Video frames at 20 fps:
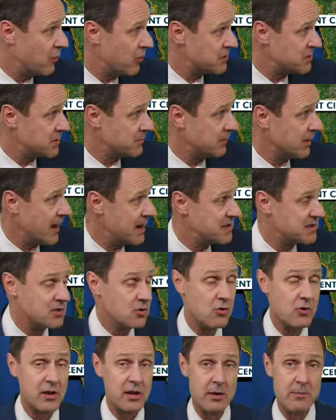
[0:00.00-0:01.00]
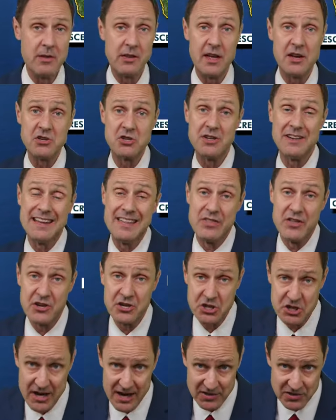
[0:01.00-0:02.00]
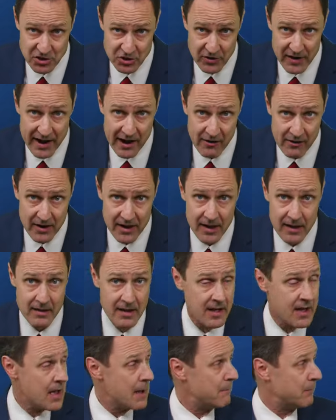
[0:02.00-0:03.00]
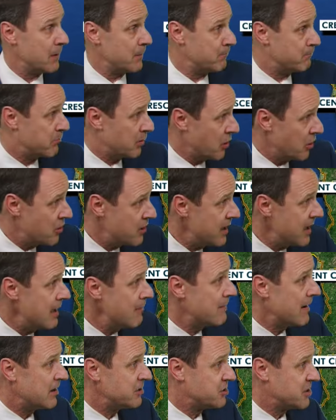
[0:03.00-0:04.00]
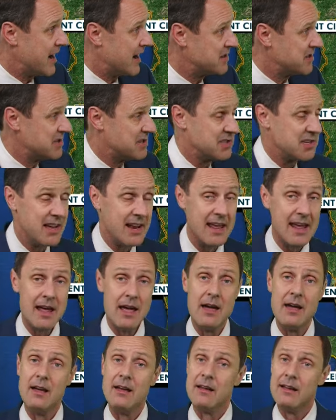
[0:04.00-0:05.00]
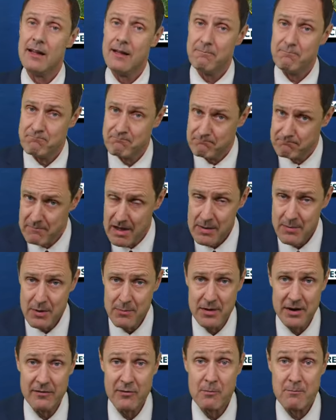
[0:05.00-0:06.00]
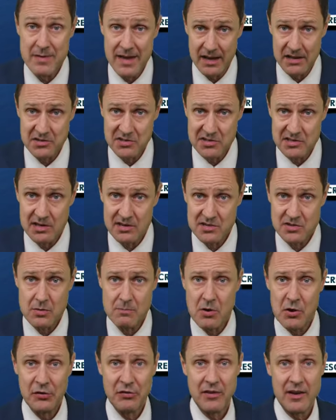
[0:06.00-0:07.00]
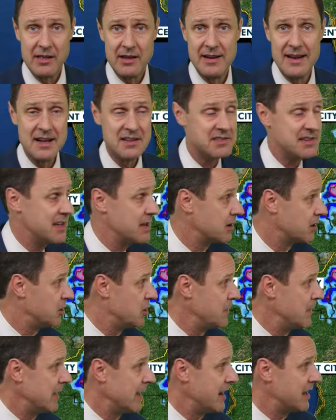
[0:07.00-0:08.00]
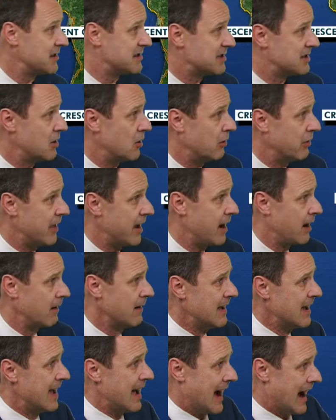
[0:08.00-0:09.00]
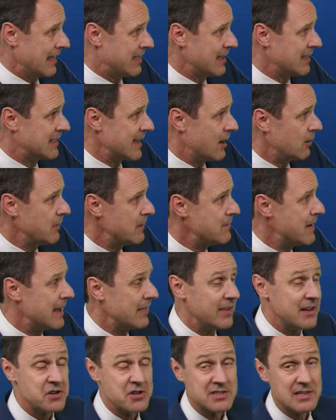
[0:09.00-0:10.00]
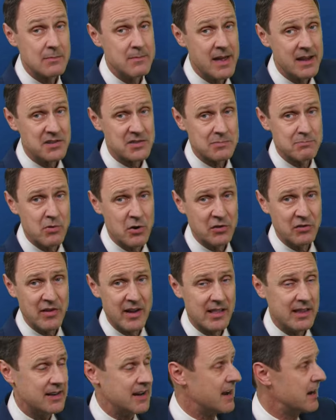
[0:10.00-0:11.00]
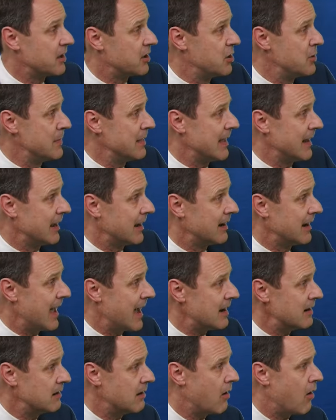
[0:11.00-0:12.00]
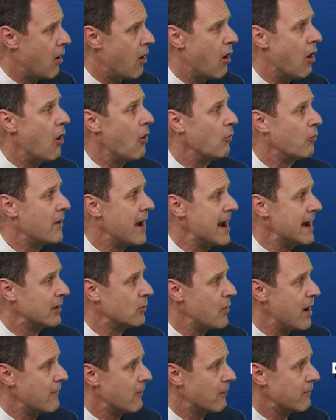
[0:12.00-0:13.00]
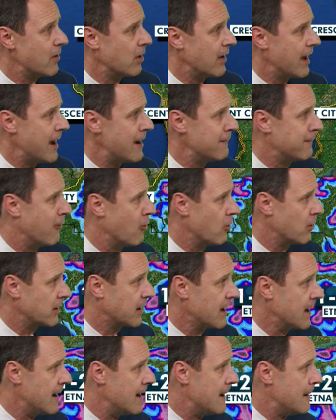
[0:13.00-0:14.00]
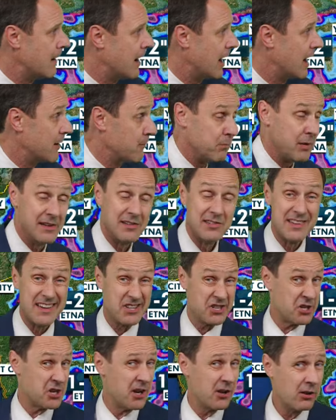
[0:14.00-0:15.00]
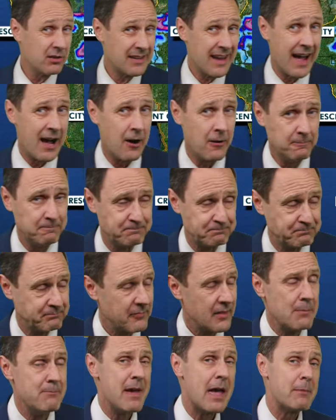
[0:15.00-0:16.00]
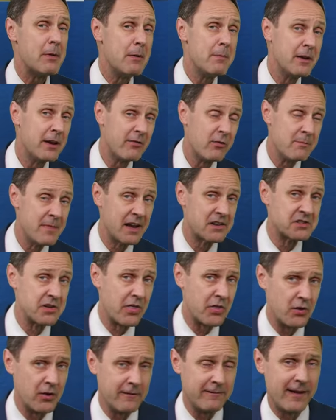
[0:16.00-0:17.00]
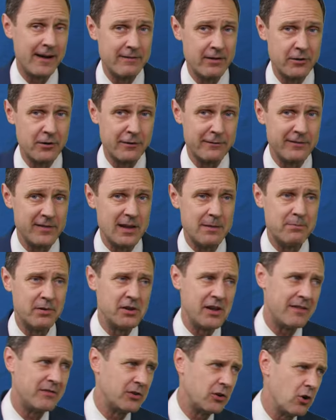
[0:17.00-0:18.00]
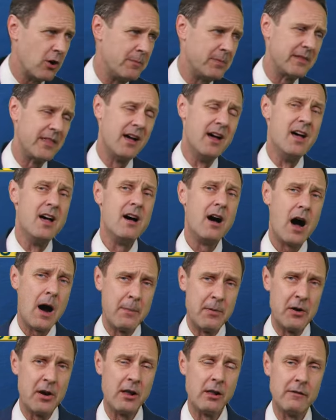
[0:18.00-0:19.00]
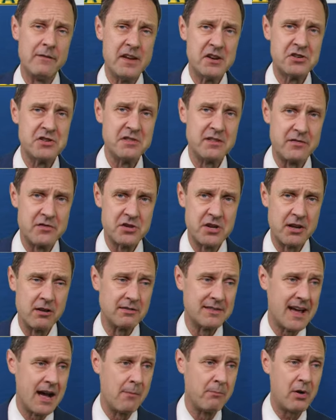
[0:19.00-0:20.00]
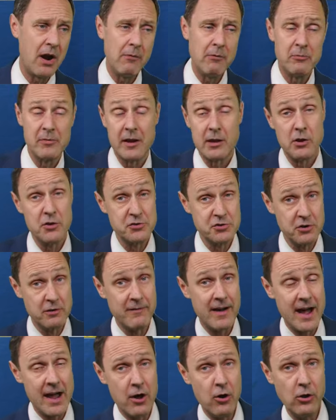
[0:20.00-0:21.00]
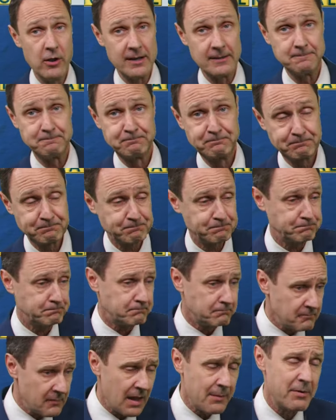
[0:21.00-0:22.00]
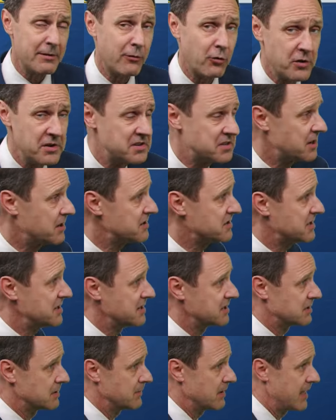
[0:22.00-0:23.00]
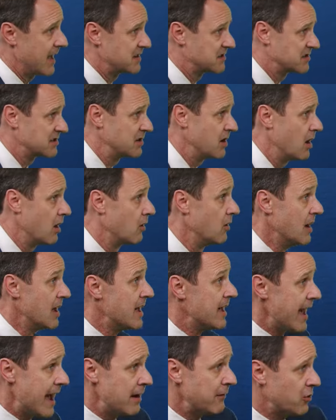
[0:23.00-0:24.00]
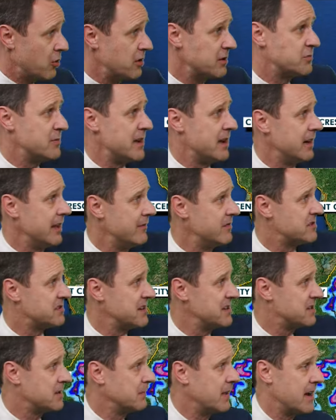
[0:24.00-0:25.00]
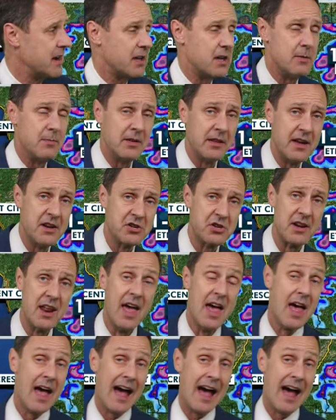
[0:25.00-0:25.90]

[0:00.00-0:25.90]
for some light snow accumulation in the Chester area, but Burney, Mount Shasta City, maybe a bit of a mix. So most likely not seeing accumulating snow there. I think that'll be mainly just a mix, most likely not accumulating in Etna. All rain in Weaverville, Hayfork, places like Shingletown, maybe a bit of a mix at 3,500 feet, but you have to go up in the upper elevations of Shingletown, probably closer to Biola, before you start seeing some of that snow. And of course, we could even see some light accumulation